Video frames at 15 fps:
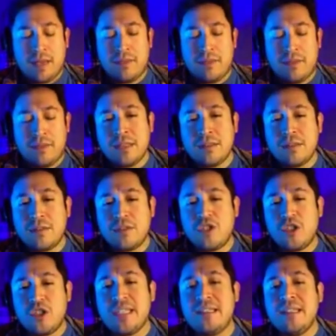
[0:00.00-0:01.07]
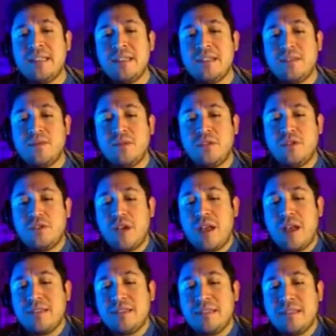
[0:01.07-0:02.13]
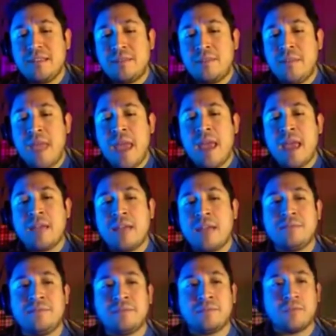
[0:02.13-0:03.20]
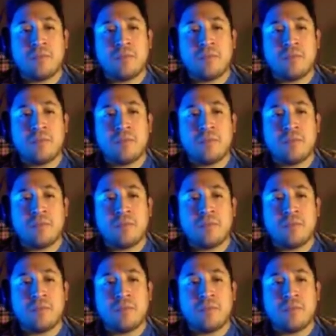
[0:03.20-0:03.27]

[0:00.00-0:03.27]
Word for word: I think Jesus was just a man.